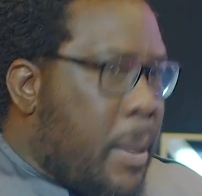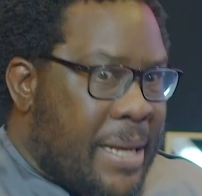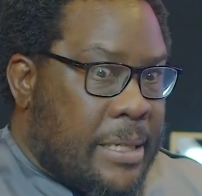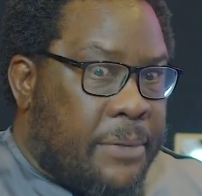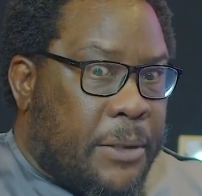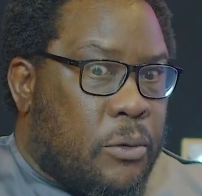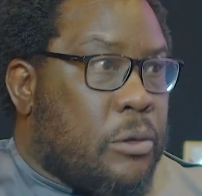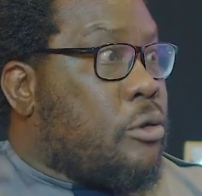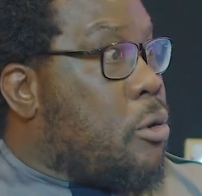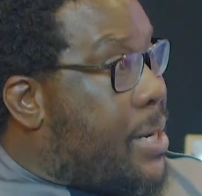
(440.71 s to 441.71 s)
But if he
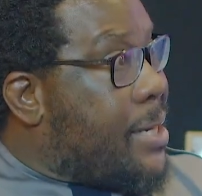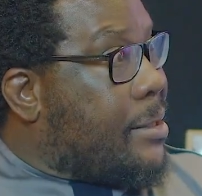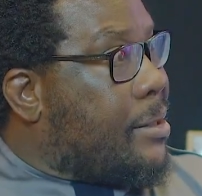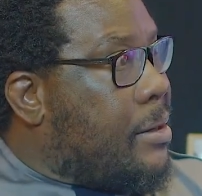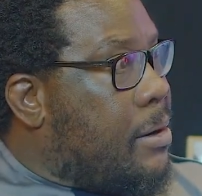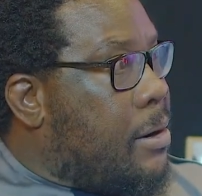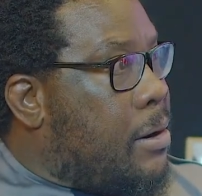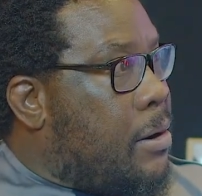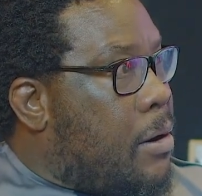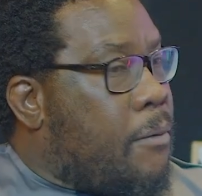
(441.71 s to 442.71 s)
could do it
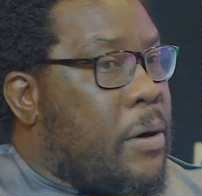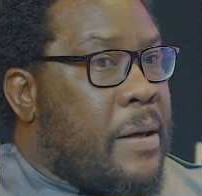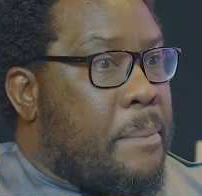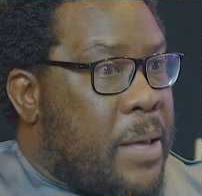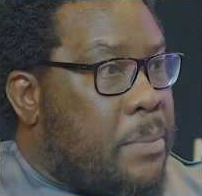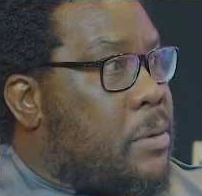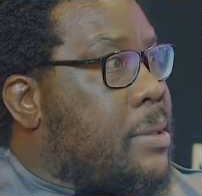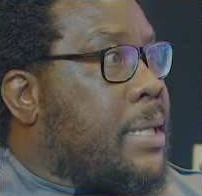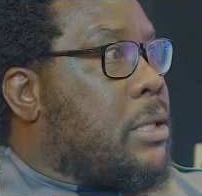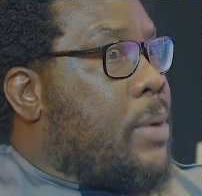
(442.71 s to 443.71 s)
for the people
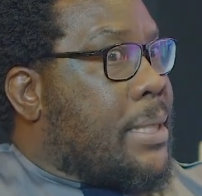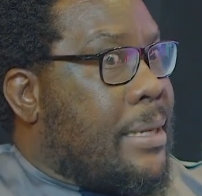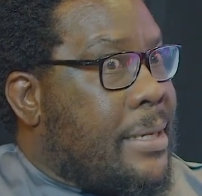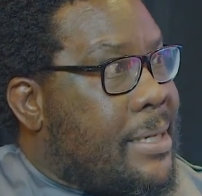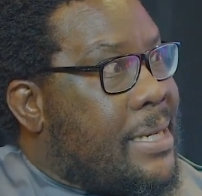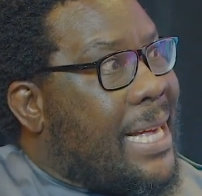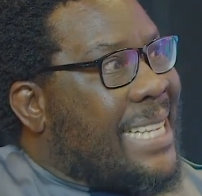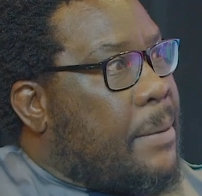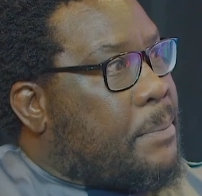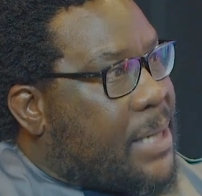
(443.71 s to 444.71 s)
that he was leading
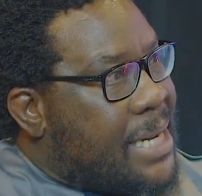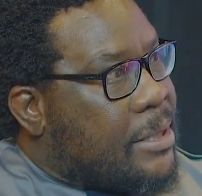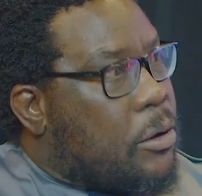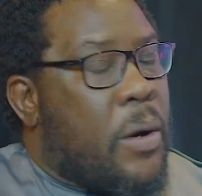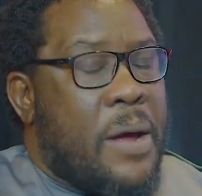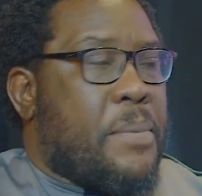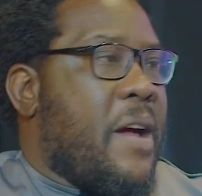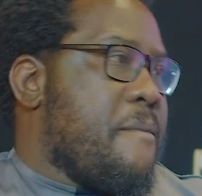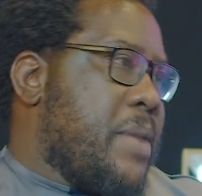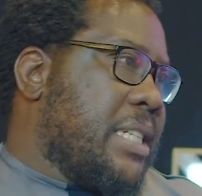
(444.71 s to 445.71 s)
as a prince or a
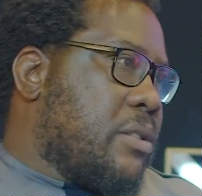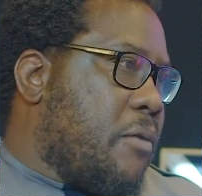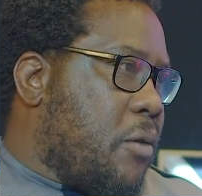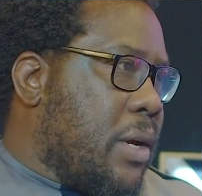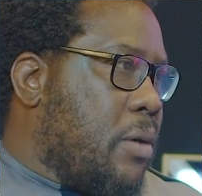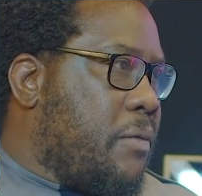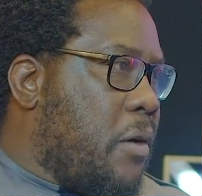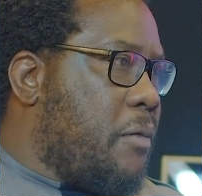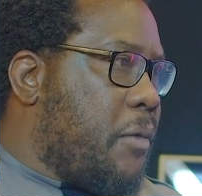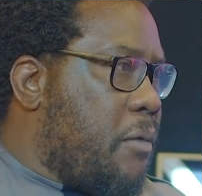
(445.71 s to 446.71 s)
prime minister of
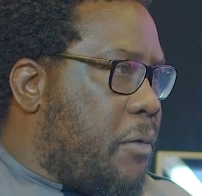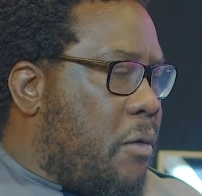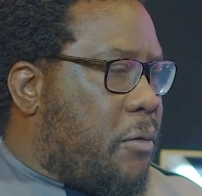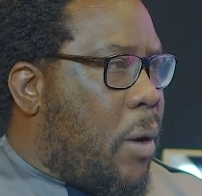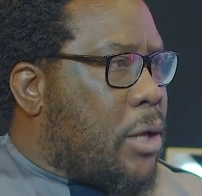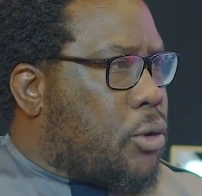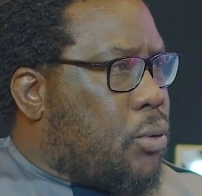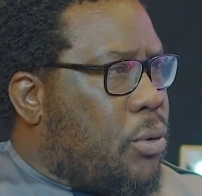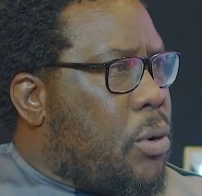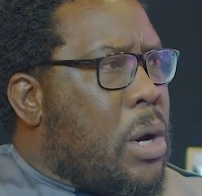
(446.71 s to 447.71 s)

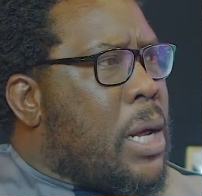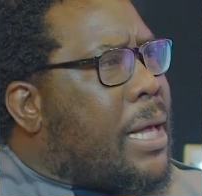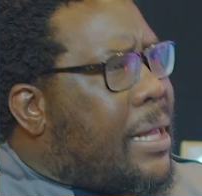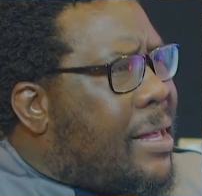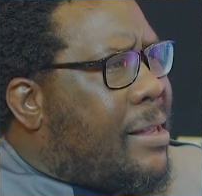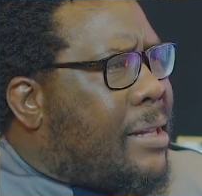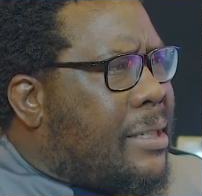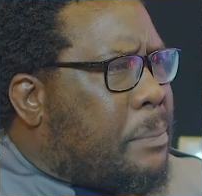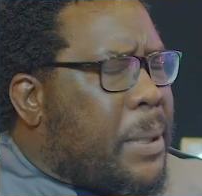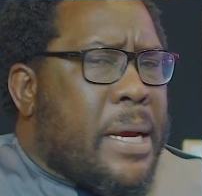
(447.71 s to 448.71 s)
KwaZulu, let
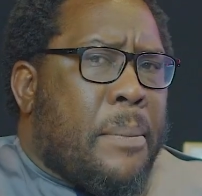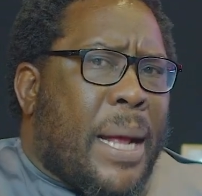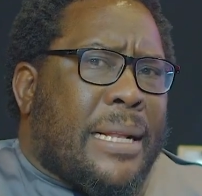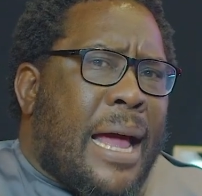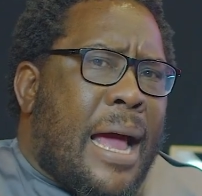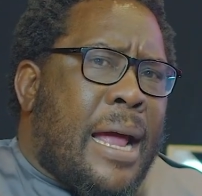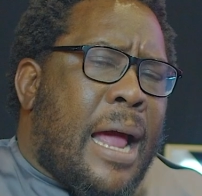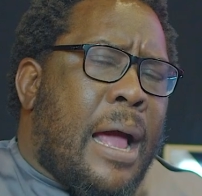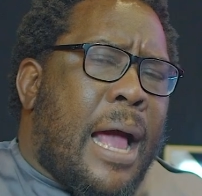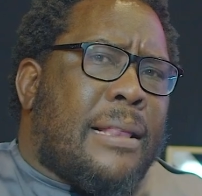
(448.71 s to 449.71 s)
it be. But
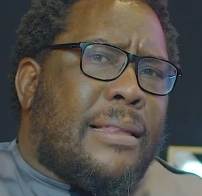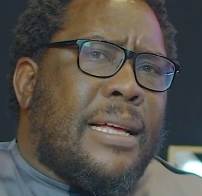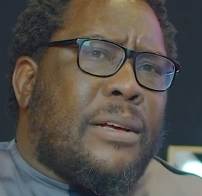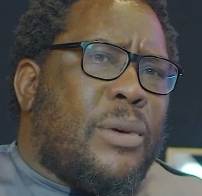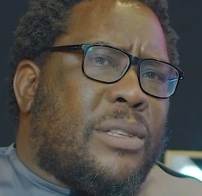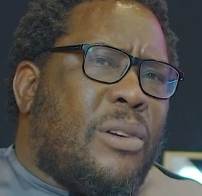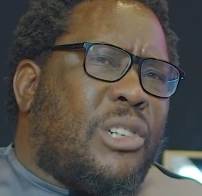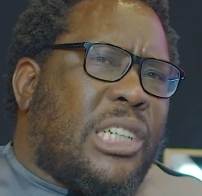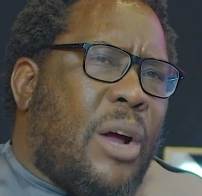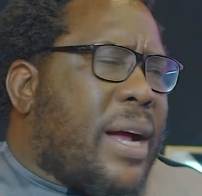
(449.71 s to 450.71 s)
I think, without
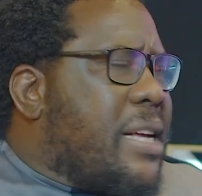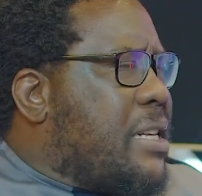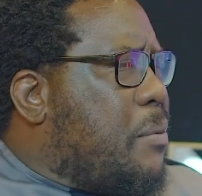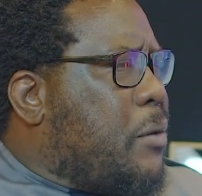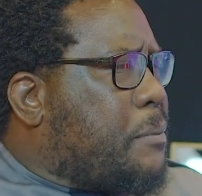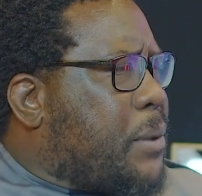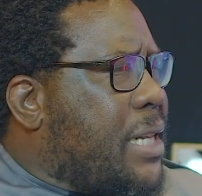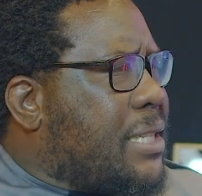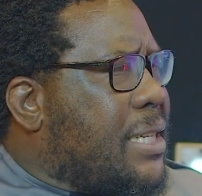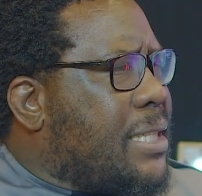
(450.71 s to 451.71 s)
showering him with
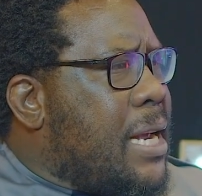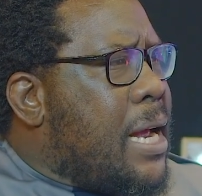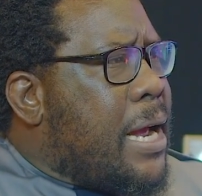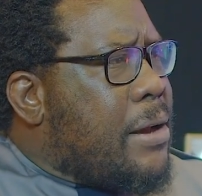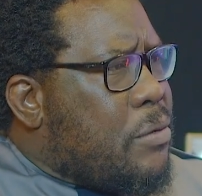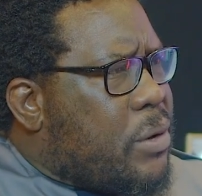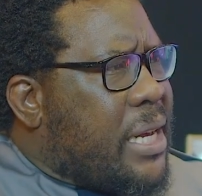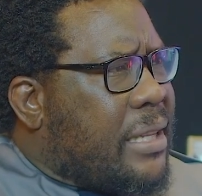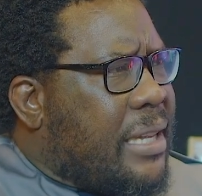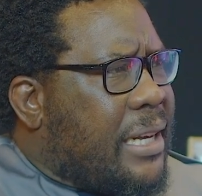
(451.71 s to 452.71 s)
praises and looking
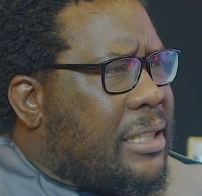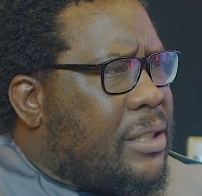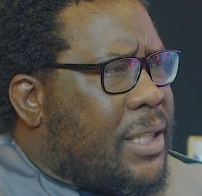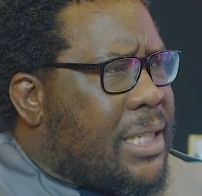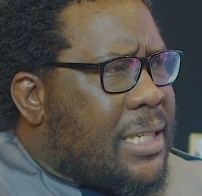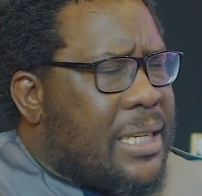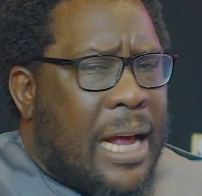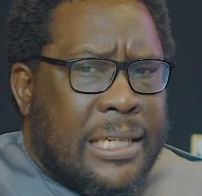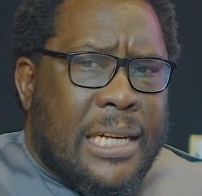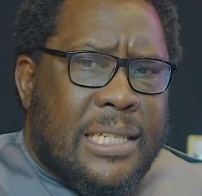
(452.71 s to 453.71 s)
at negativities,
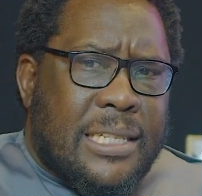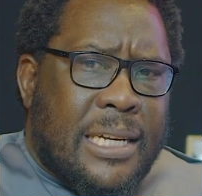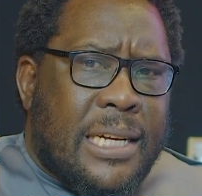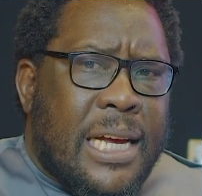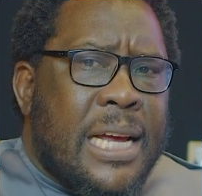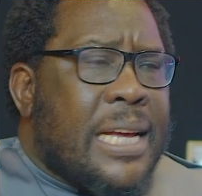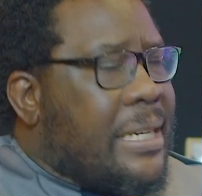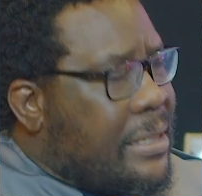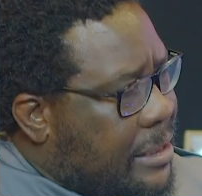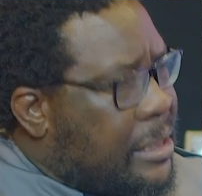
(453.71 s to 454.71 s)
I just think
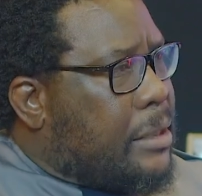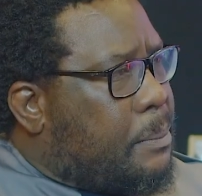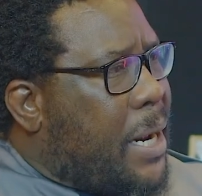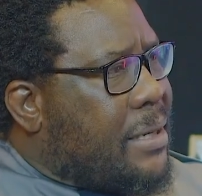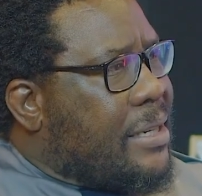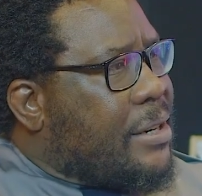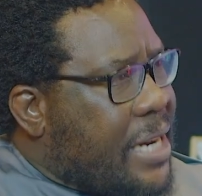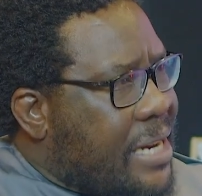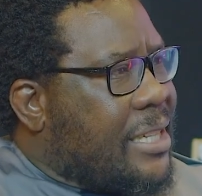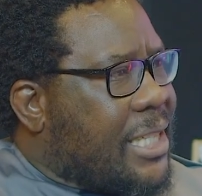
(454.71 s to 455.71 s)
he did his part, he
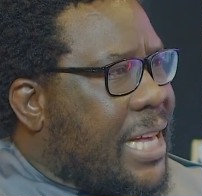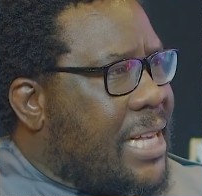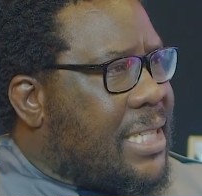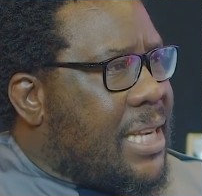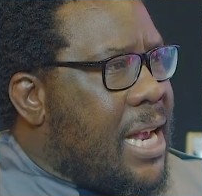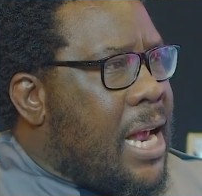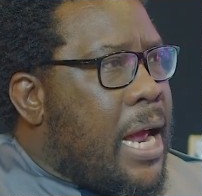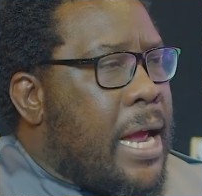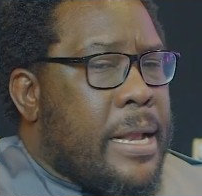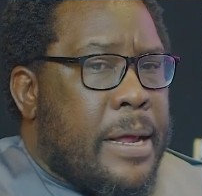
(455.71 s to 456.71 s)
ran his race,
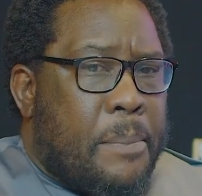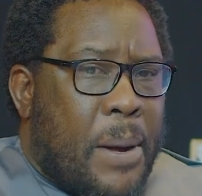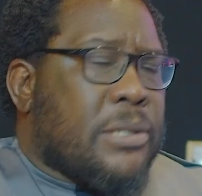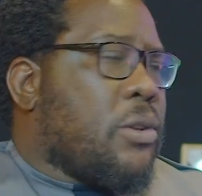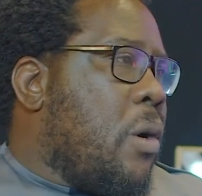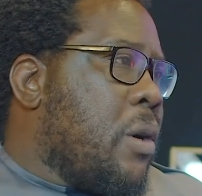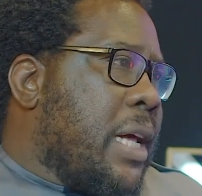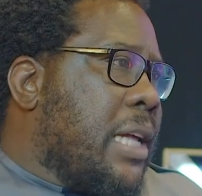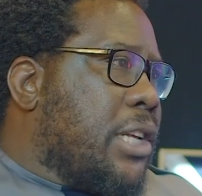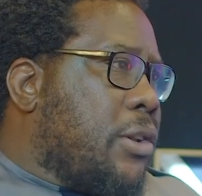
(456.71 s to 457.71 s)
and he passed on
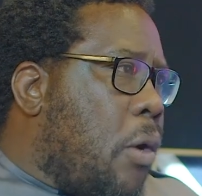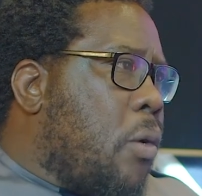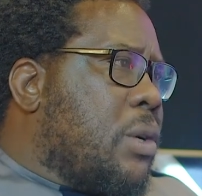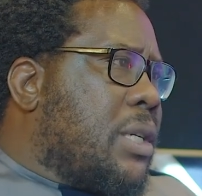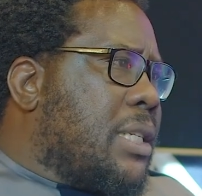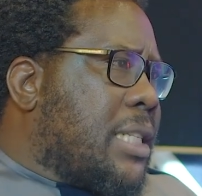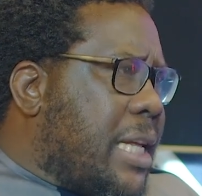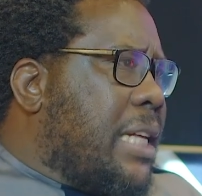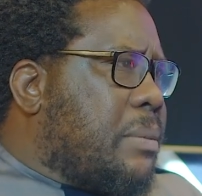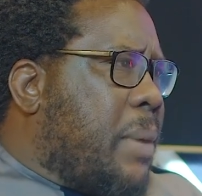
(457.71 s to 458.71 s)
as an old
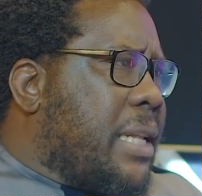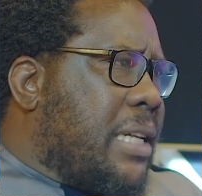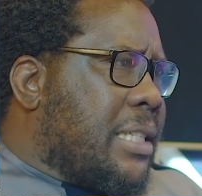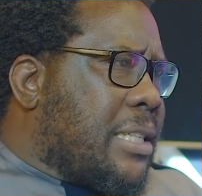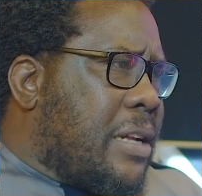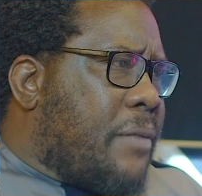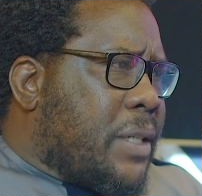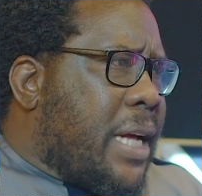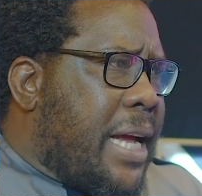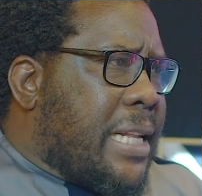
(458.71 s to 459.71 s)
statesman in South
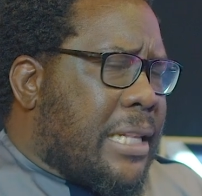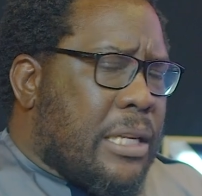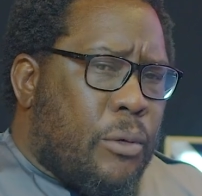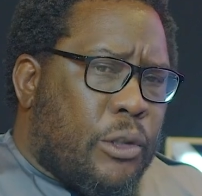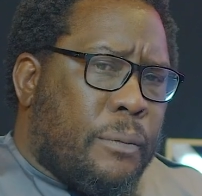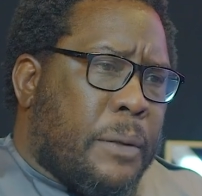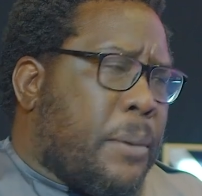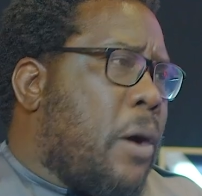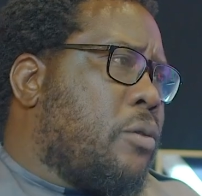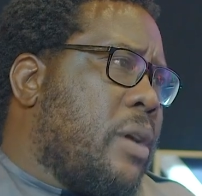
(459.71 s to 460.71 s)
Africa. And I think we should be
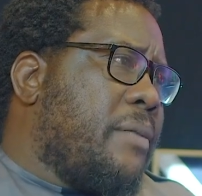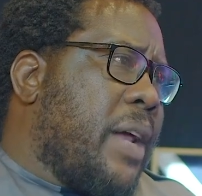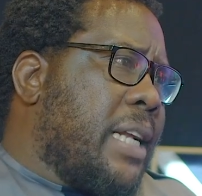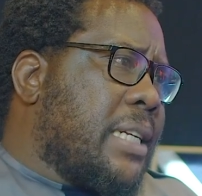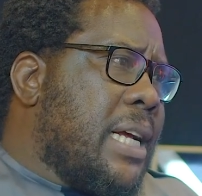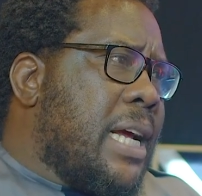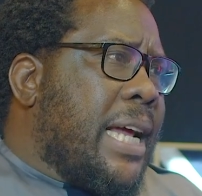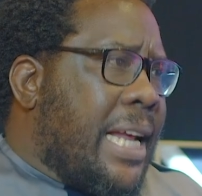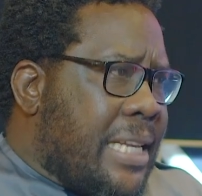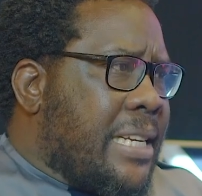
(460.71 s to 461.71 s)
proud to have had
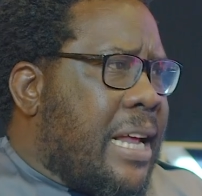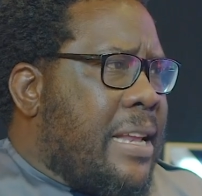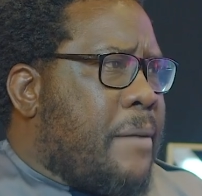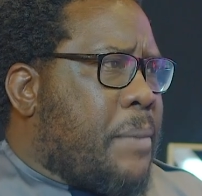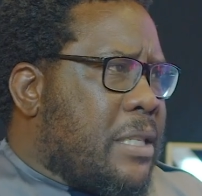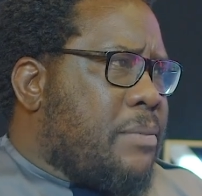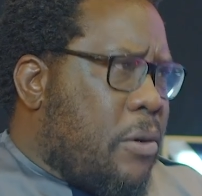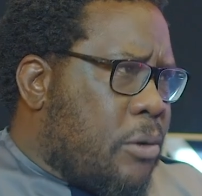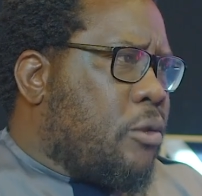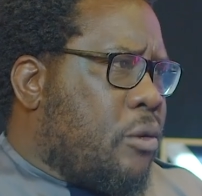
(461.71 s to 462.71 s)
a leader like Prince
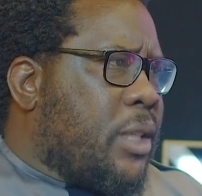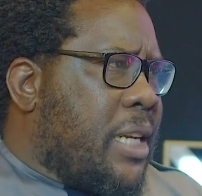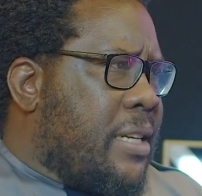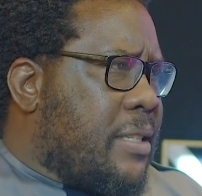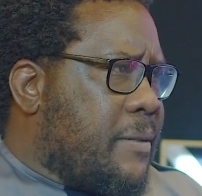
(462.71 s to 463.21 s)
Mangosuthu Buthelezi.